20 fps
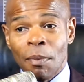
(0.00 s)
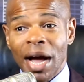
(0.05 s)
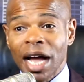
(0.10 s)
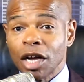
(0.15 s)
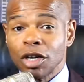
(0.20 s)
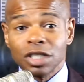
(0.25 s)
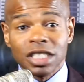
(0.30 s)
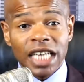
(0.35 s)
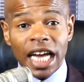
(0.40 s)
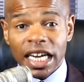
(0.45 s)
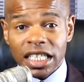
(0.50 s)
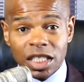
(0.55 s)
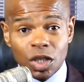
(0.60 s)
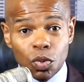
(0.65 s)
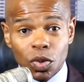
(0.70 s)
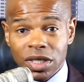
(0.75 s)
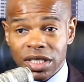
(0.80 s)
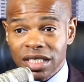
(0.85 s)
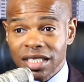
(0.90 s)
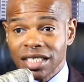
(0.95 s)
Michael
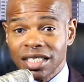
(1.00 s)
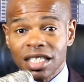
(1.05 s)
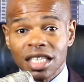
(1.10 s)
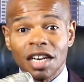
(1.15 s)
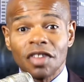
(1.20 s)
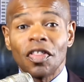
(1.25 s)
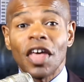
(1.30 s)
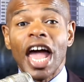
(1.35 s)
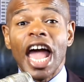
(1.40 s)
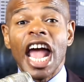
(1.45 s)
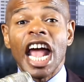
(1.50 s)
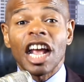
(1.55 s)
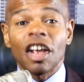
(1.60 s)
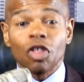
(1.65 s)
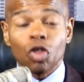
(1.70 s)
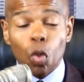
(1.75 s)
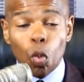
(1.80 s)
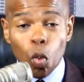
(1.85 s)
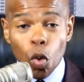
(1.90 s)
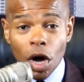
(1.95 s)
Jackson was considered the
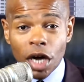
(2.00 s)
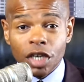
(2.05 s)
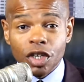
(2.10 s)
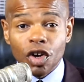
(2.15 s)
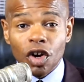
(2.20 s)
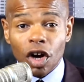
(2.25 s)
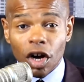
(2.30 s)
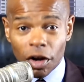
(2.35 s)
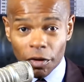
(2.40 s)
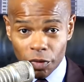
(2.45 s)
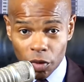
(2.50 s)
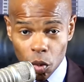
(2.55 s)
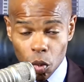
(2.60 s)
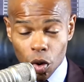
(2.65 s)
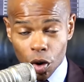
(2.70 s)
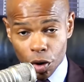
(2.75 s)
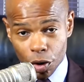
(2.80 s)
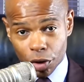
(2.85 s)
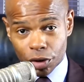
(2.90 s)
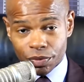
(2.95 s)
eighth wonder of the
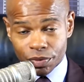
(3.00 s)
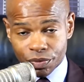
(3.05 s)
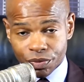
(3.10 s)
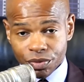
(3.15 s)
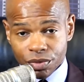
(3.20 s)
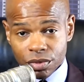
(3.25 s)
world.